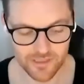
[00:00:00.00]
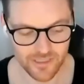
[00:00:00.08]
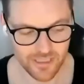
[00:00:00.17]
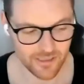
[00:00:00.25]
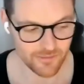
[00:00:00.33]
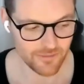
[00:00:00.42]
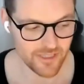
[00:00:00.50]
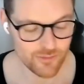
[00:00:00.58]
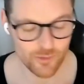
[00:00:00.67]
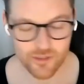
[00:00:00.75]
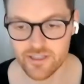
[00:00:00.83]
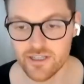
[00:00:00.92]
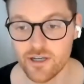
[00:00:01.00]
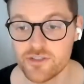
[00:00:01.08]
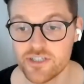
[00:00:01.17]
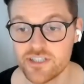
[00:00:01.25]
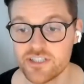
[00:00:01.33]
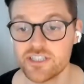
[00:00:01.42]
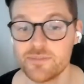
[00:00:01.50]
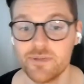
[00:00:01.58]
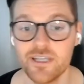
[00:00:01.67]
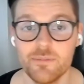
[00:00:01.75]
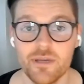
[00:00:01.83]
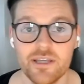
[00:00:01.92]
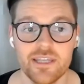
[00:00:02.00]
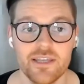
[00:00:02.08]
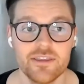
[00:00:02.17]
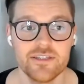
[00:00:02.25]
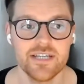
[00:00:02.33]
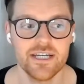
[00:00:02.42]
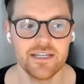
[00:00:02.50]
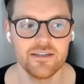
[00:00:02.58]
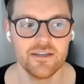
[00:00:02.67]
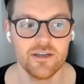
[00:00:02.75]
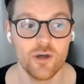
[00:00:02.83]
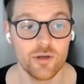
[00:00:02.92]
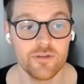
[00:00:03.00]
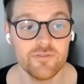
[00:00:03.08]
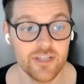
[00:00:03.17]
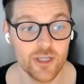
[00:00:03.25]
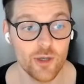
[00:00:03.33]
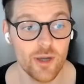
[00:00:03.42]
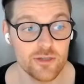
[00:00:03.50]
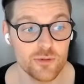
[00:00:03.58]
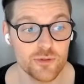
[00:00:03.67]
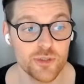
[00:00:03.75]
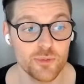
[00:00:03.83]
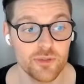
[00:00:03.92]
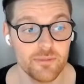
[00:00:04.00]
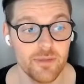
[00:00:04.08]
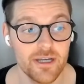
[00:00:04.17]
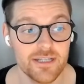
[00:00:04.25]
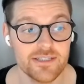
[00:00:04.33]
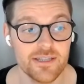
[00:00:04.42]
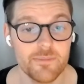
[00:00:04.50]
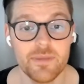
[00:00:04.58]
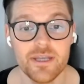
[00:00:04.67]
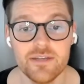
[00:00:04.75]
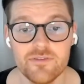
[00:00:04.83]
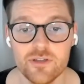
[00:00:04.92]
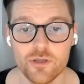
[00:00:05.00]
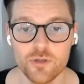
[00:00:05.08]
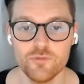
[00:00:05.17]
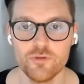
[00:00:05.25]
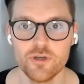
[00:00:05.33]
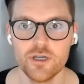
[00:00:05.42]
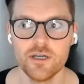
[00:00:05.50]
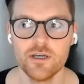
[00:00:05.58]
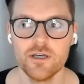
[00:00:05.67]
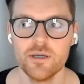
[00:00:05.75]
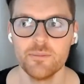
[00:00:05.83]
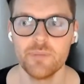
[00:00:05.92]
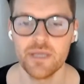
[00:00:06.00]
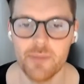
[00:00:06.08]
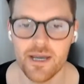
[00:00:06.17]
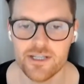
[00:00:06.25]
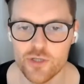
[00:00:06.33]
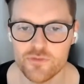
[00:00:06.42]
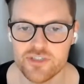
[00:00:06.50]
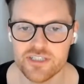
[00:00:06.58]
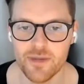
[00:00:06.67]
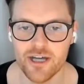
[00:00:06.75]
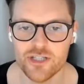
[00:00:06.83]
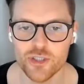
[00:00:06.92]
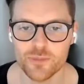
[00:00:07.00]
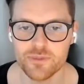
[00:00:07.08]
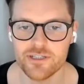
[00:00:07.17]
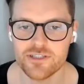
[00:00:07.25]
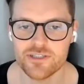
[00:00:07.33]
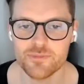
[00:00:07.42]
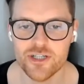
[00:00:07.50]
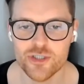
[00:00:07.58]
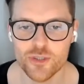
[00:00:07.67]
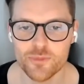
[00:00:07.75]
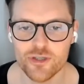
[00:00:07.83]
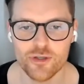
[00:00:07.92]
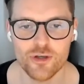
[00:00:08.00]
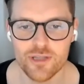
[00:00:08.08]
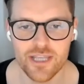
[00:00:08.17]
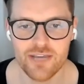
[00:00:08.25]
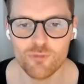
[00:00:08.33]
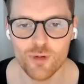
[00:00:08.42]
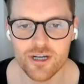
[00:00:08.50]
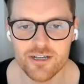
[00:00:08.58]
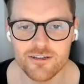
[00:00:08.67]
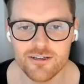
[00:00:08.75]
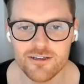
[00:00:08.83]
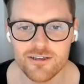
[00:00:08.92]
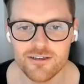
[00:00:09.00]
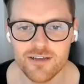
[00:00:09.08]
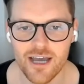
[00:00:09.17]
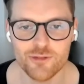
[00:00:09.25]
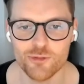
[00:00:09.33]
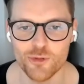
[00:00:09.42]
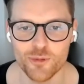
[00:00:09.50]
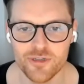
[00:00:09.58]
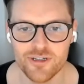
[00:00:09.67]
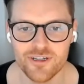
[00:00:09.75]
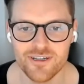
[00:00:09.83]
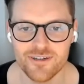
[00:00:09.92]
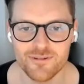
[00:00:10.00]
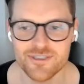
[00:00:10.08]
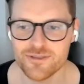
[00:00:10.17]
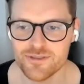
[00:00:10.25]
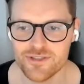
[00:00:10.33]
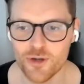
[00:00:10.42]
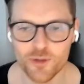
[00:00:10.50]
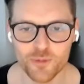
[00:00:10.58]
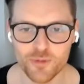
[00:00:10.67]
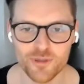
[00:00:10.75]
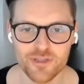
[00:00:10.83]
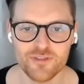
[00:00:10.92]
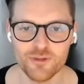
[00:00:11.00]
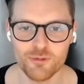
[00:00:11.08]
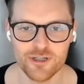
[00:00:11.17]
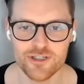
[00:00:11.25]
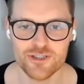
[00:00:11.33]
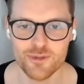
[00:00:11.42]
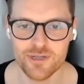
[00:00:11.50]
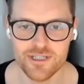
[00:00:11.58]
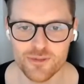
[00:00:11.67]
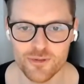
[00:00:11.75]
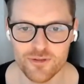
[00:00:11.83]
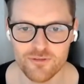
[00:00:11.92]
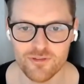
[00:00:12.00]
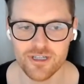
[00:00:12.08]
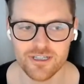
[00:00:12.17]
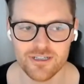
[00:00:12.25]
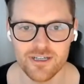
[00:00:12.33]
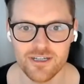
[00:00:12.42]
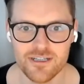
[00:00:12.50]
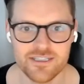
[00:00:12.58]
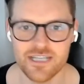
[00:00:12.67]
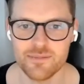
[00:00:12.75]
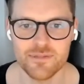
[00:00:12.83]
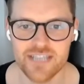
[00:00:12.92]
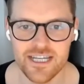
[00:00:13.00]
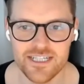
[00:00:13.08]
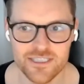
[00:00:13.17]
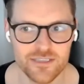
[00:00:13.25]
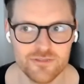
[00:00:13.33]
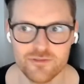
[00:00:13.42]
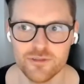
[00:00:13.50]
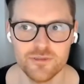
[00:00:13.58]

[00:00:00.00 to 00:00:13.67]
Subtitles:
that's one thing I was actually speaking about the other day on a video, and also with a mate, is the benefit of PMax over smart shopping is smart shopping could only have one ad group, which is horrible if you wanted to do any sort of like segmentation for